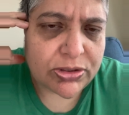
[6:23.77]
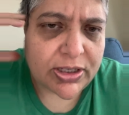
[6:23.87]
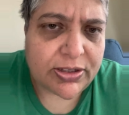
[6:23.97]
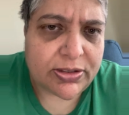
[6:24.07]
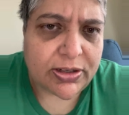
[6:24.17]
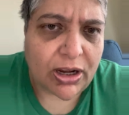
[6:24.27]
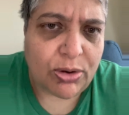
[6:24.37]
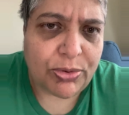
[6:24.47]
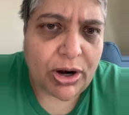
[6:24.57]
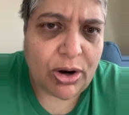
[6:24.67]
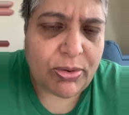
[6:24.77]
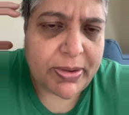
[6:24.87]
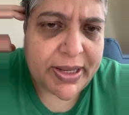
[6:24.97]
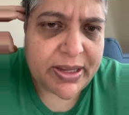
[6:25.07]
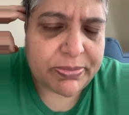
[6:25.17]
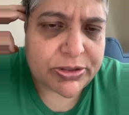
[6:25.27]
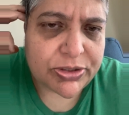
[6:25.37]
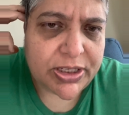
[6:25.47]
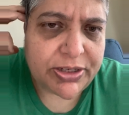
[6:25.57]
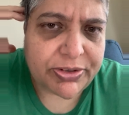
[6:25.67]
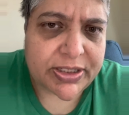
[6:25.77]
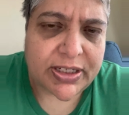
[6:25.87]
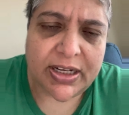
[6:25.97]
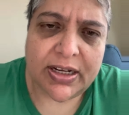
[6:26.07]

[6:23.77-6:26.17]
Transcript: and how am I able to hear it?